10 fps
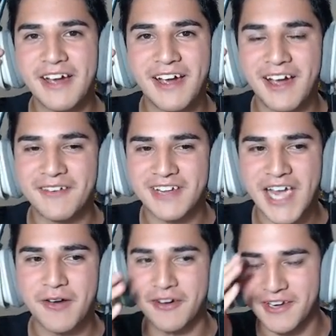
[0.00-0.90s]
how to
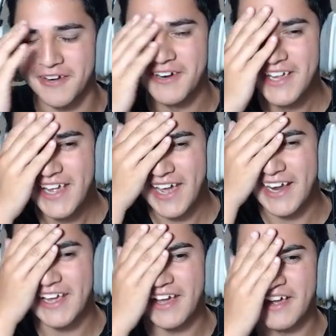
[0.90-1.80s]
counter you, and
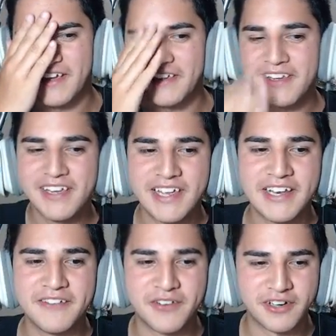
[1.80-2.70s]
I, I
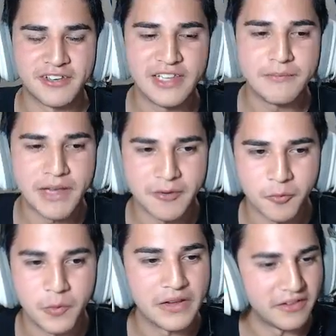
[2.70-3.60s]
inadvertently made
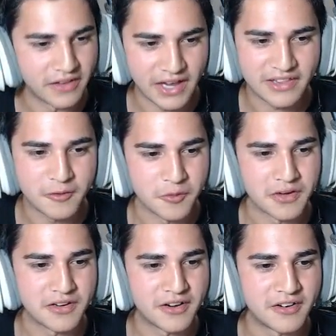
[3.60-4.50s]
exactly
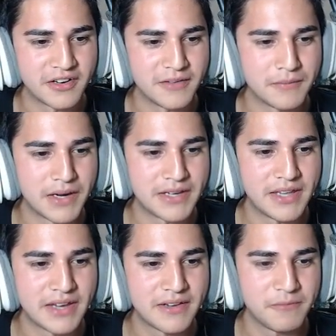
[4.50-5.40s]
one card in my
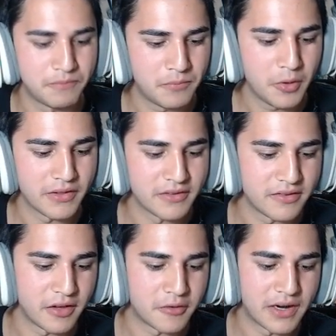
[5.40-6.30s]
deck pointless.
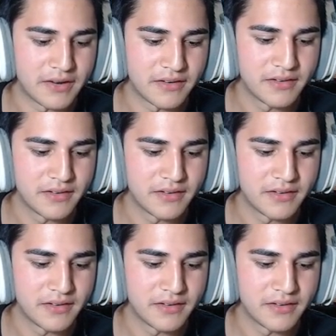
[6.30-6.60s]
Alright.